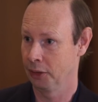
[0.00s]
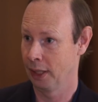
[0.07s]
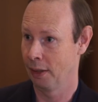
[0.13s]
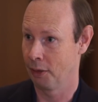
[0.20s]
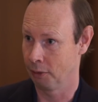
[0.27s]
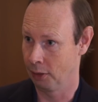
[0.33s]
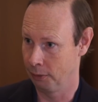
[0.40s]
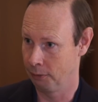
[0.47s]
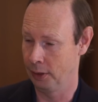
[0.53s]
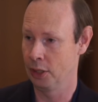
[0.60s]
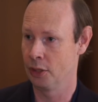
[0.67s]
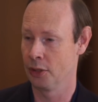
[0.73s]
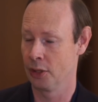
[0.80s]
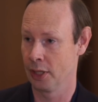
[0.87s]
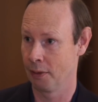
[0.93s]
it have the right
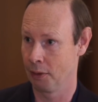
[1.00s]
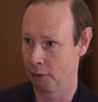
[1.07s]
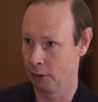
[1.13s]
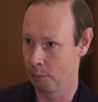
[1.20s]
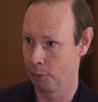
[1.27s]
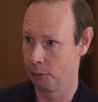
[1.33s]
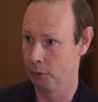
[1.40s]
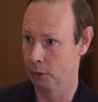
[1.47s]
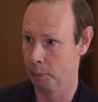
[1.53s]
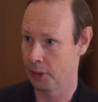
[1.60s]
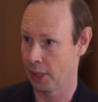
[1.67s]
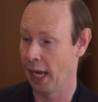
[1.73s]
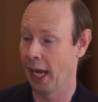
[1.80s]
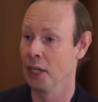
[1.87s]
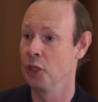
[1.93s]
features? Does it have the right
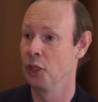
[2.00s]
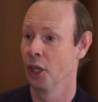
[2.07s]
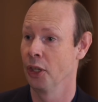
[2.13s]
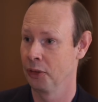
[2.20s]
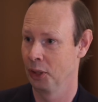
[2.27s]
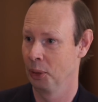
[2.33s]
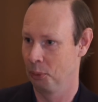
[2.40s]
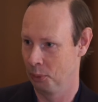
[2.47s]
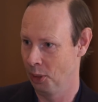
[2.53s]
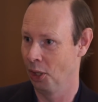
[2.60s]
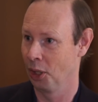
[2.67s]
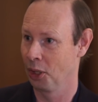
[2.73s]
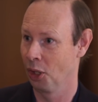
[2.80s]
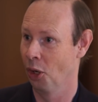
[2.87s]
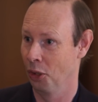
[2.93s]
performance? And does it
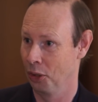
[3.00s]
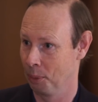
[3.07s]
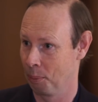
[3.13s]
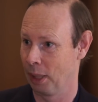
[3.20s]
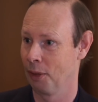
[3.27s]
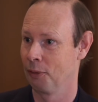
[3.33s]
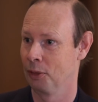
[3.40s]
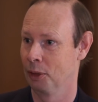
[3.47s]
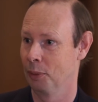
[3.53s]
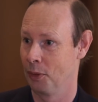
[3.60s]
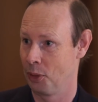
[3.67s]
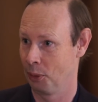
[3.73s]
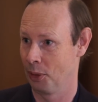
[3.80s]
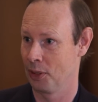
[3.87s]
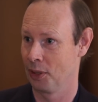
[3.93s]
work on the platform of
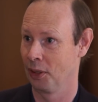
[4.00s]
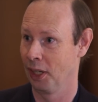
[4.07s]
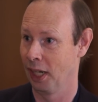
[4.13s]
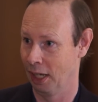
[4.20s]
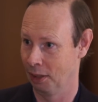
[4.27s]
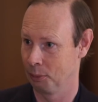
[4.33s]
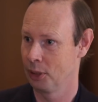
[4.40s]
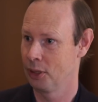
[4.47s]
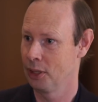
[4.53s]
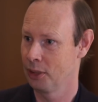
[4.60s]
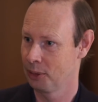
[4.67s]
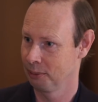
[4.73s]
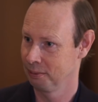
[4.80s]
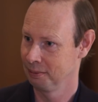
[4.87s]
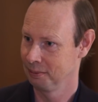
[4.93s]
choice that I have, which
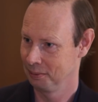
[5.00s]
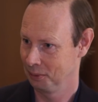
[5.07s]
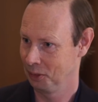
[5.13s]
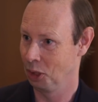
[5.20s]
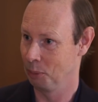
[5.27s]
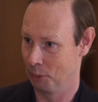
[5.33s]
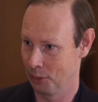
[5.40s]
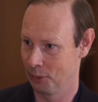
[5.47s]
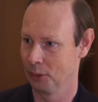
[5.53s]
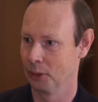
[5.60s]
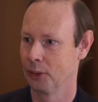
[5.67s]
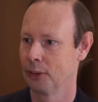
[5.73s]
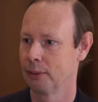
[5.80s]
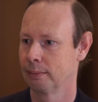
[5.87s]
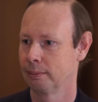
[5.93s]
is open
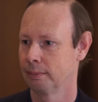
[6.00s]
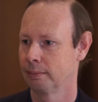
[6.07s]
source?